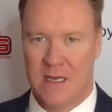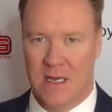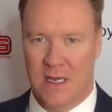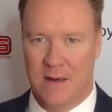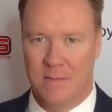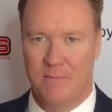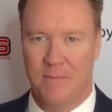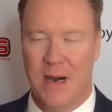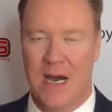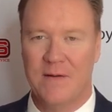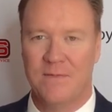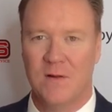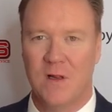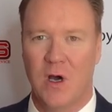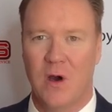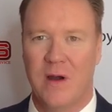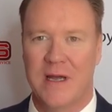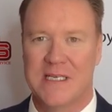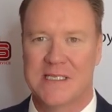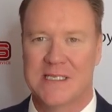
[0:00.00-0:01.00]
And
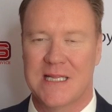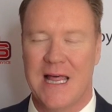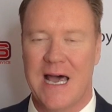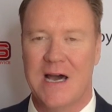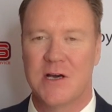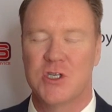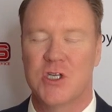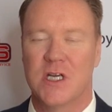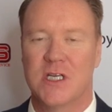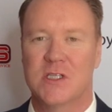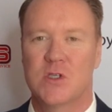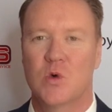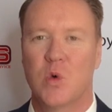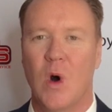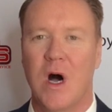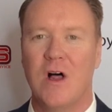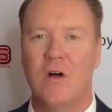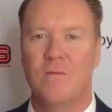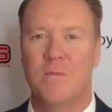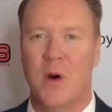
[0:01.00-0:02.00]
Buffalo has allowed just
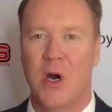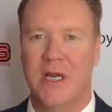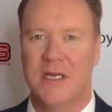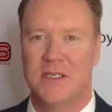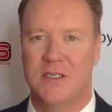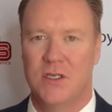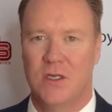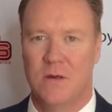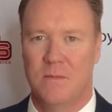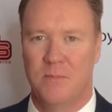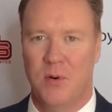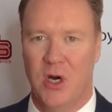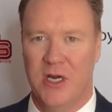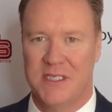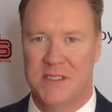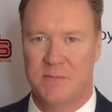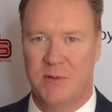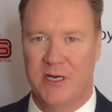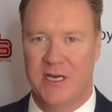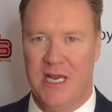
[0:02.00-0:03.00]
12.2
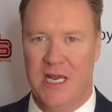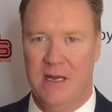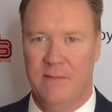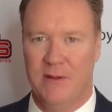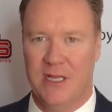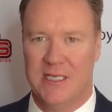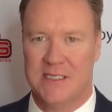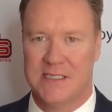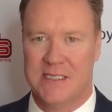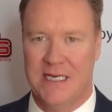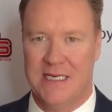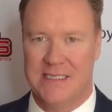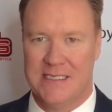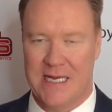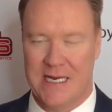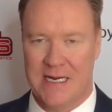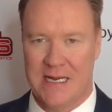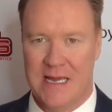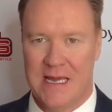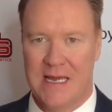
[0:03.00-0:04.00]
points per game this
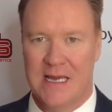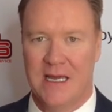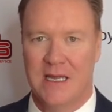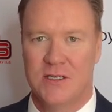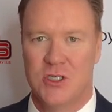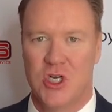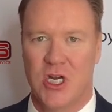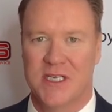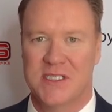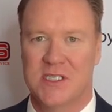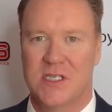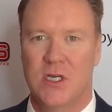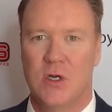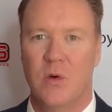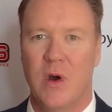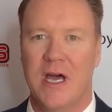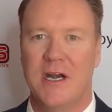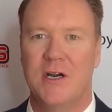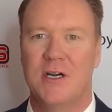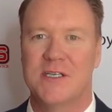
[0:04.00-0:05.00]
season and just
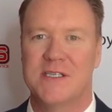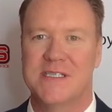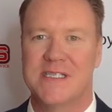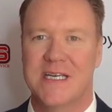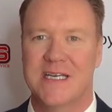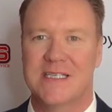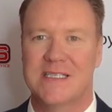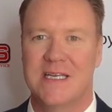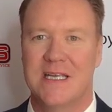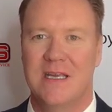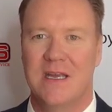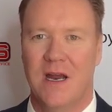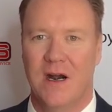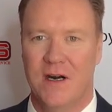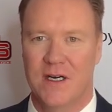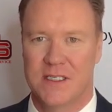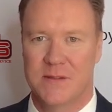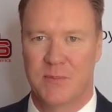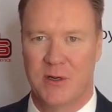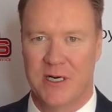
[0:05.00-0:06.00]
260
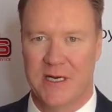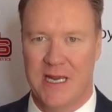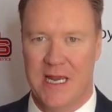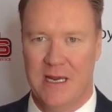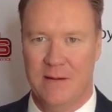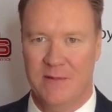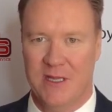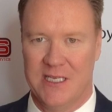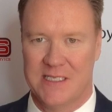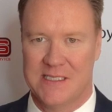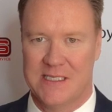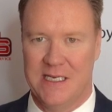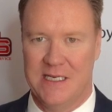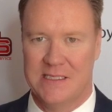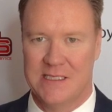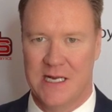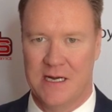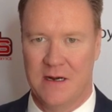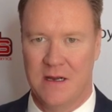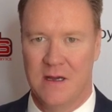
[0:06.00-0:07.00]
yards per game this
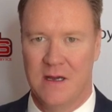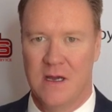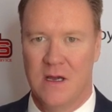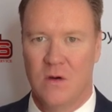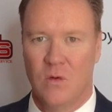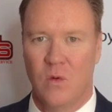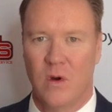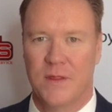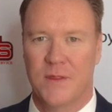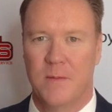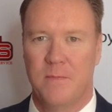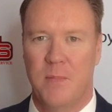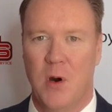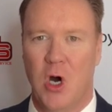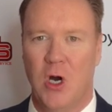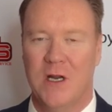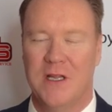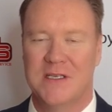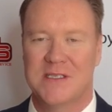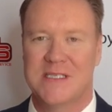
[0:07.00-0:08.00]
season, with
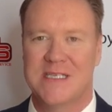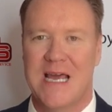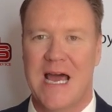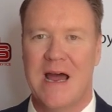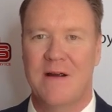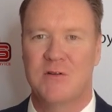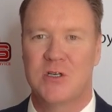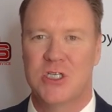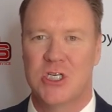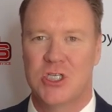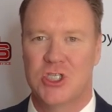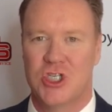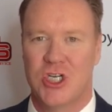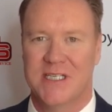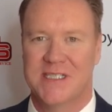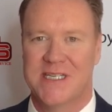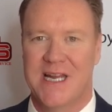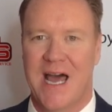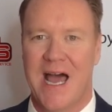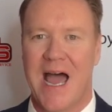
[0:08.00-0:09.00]
opponents averaging
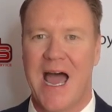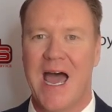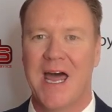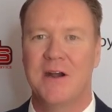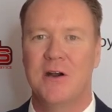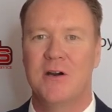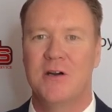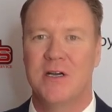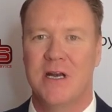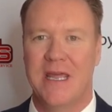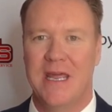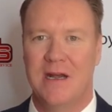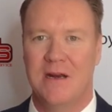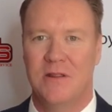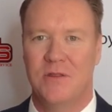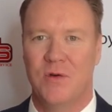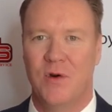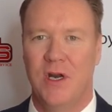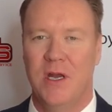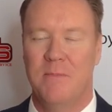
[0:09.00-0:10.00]
just
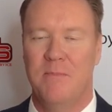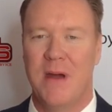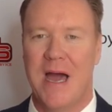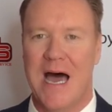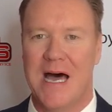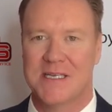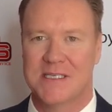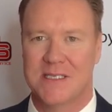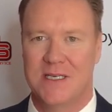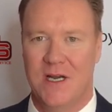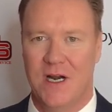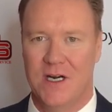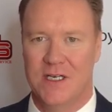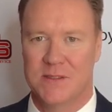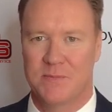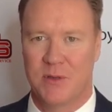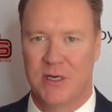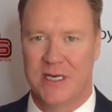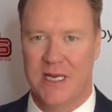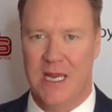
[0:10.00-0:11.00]
183 passing
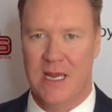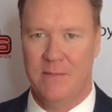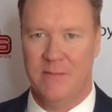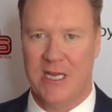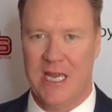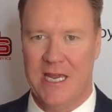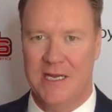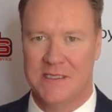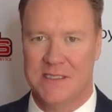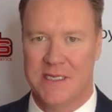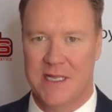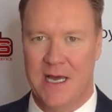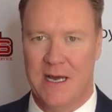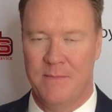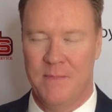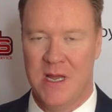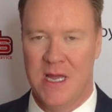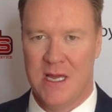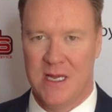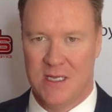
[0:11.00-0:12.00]
yards per game against
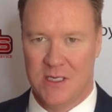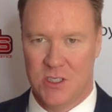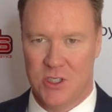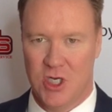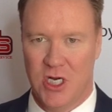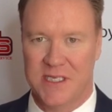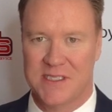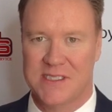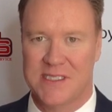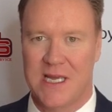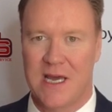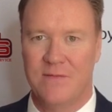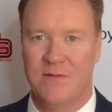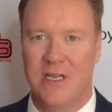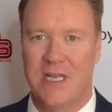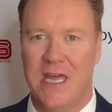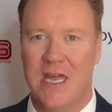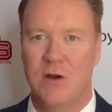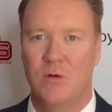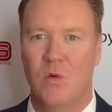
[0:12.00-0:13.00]
them and just
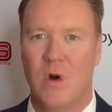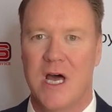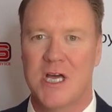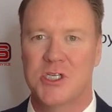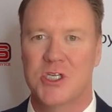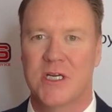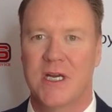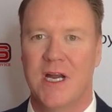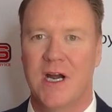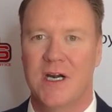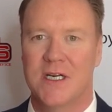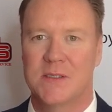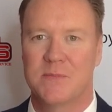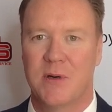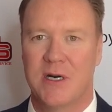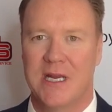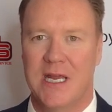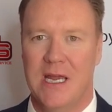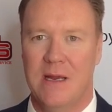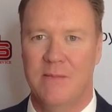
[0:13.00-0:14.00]
78 rushing yards
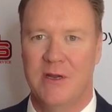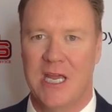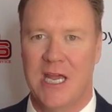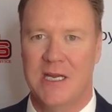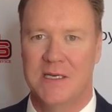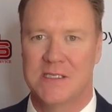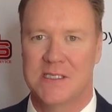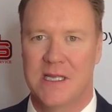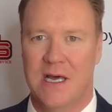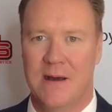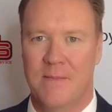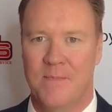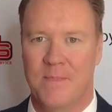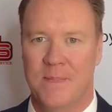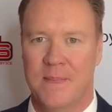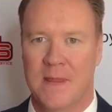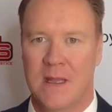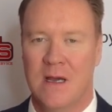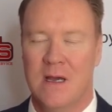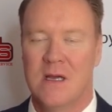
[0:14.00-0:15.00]
per game against them.
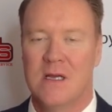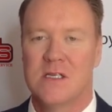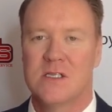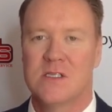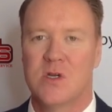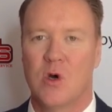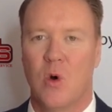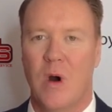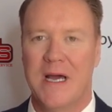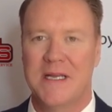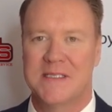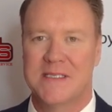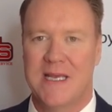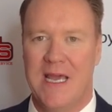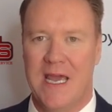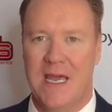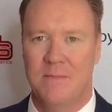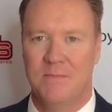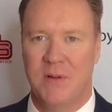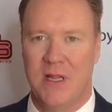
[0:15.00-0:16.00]
So once
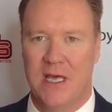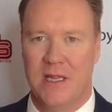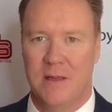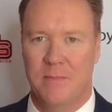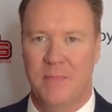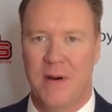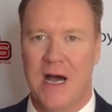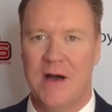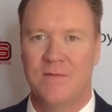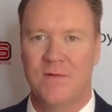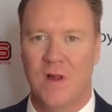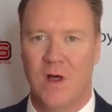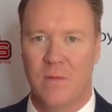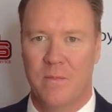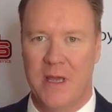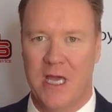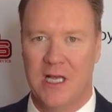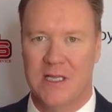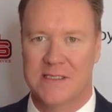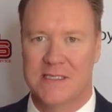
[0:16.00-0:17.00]
again, play the Buffalo
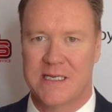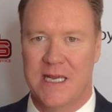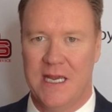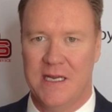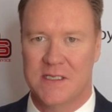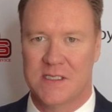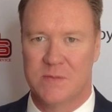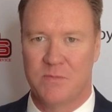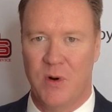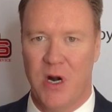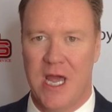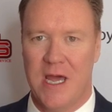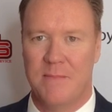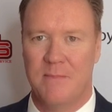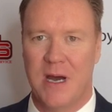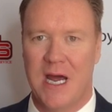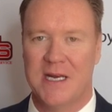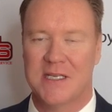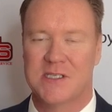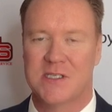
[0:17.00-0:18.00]
Bills against spread
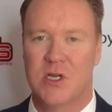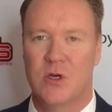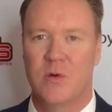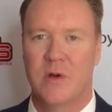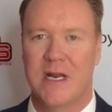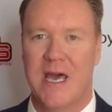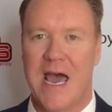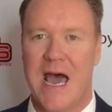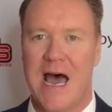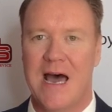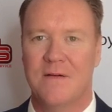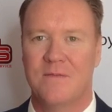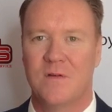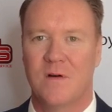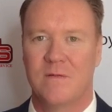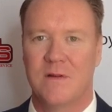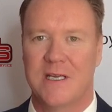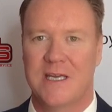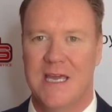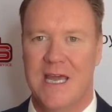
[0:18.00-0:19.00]
minus 2.5
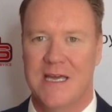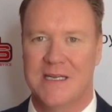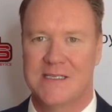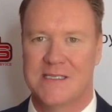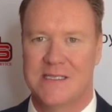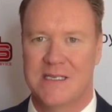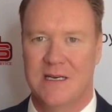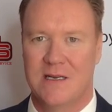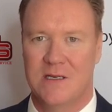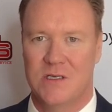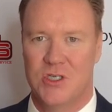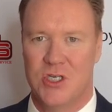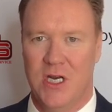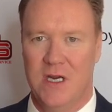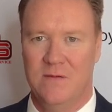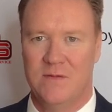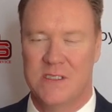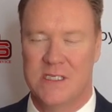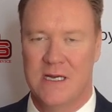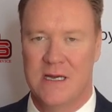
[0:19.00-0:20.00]
over the Kansas City
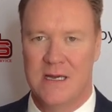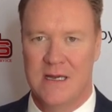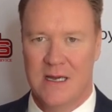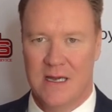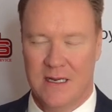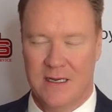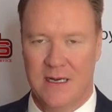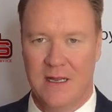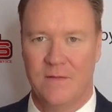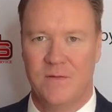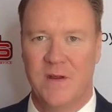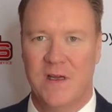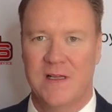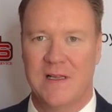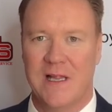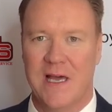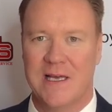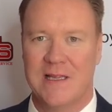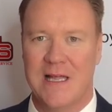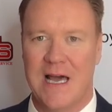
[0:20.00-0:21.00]
Chiefs. And if you
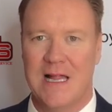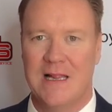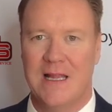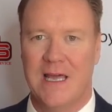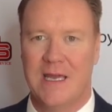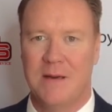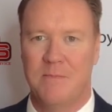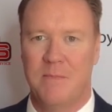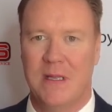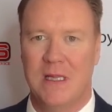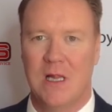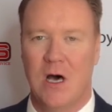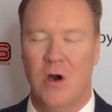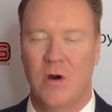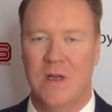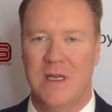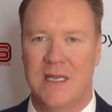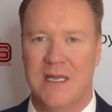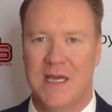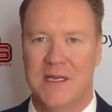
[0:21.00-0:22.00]
click that link below,
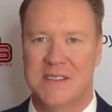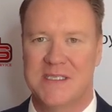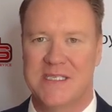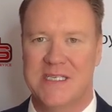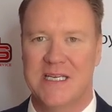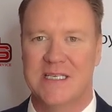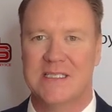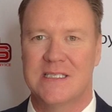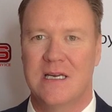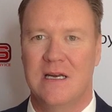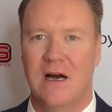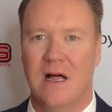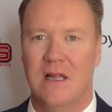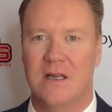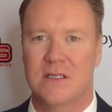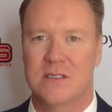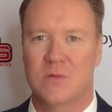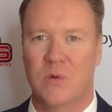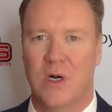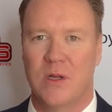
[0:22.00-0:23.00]
you can get
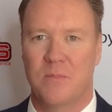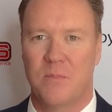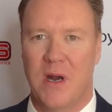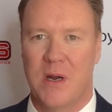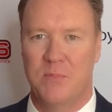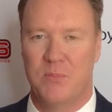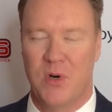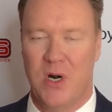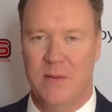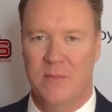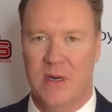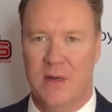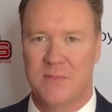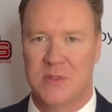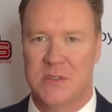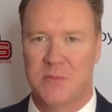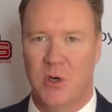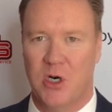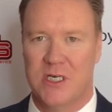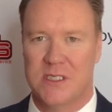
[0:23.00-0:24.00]
$60 worth of my premium
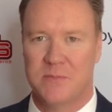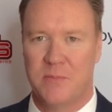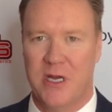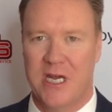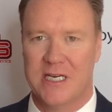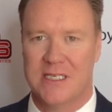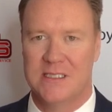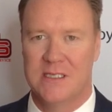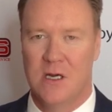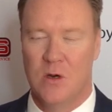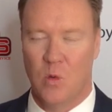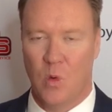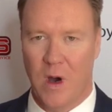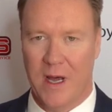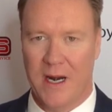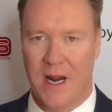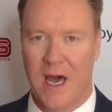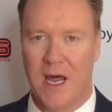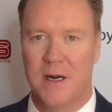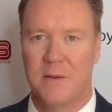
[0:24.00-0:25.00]
sports picks,
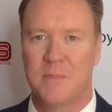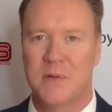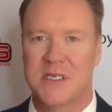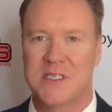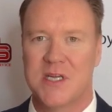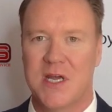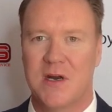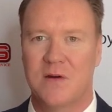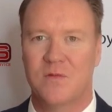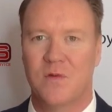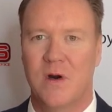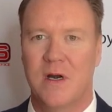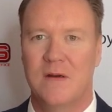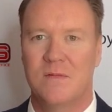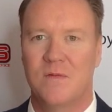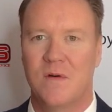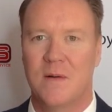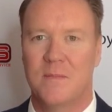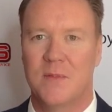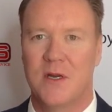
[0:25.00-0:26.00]
100% free
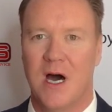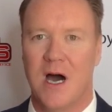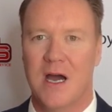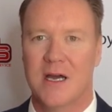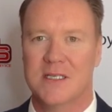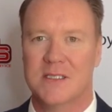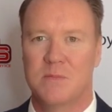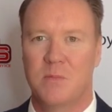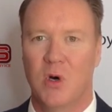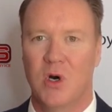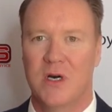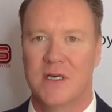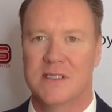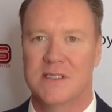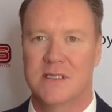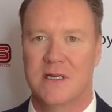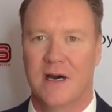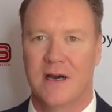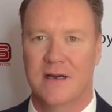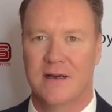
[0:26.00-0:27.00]
from
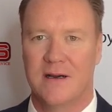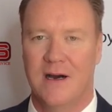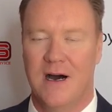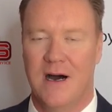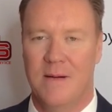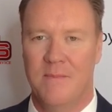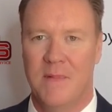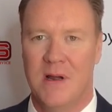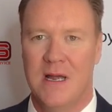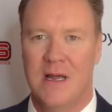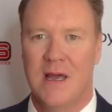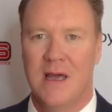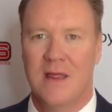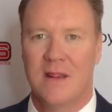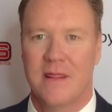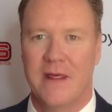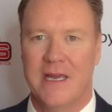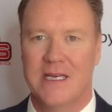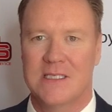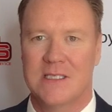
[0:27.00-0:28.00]
DocSports.com.
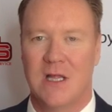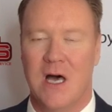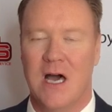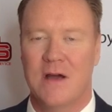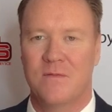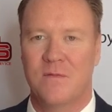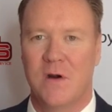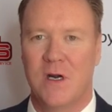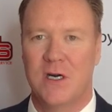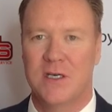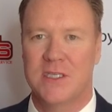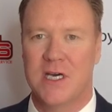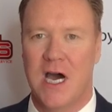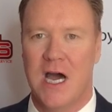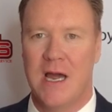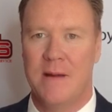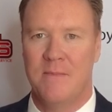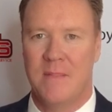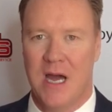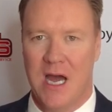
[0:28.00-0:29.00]
Thanks a lot for your
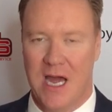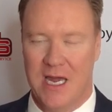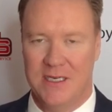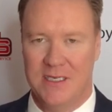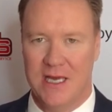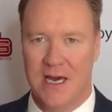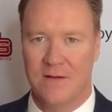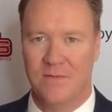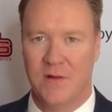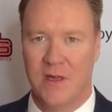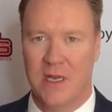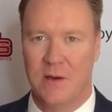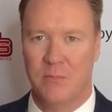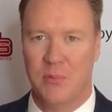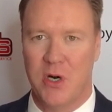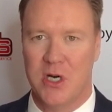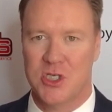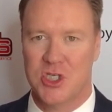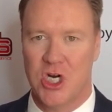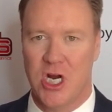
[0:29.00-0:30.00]
time. I definitely
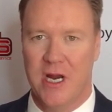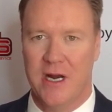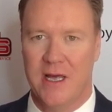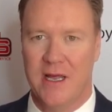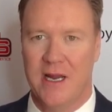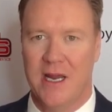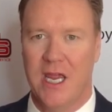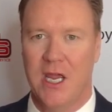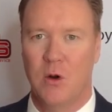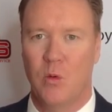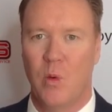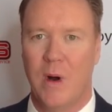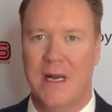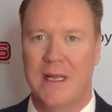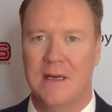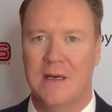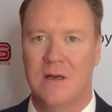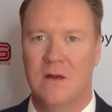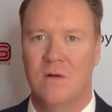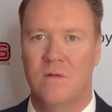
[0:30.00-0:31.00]
appreciate it. In
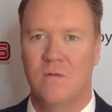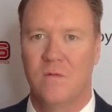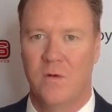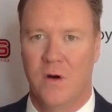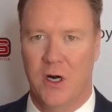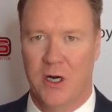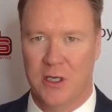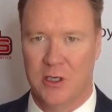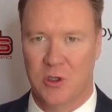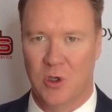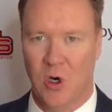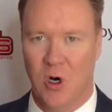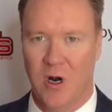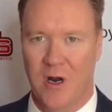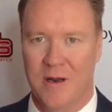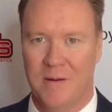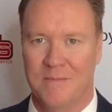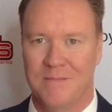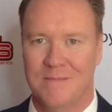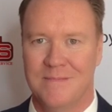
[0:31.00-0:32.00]
winning, Vernon Croy.